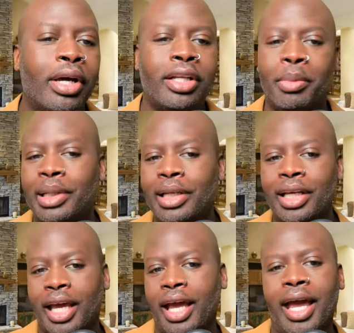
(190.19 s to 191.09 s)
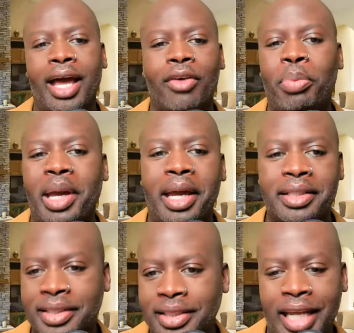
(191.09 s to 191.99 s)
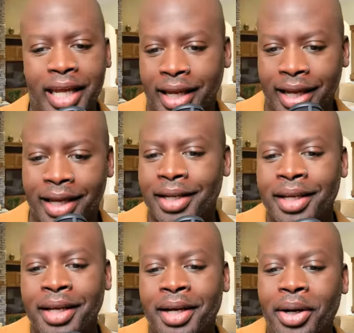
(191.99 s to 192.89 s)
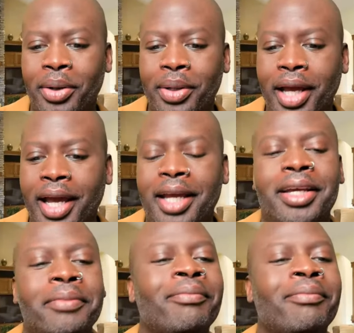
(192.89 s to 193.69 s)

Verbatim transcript: to be looking half past dead. Okay?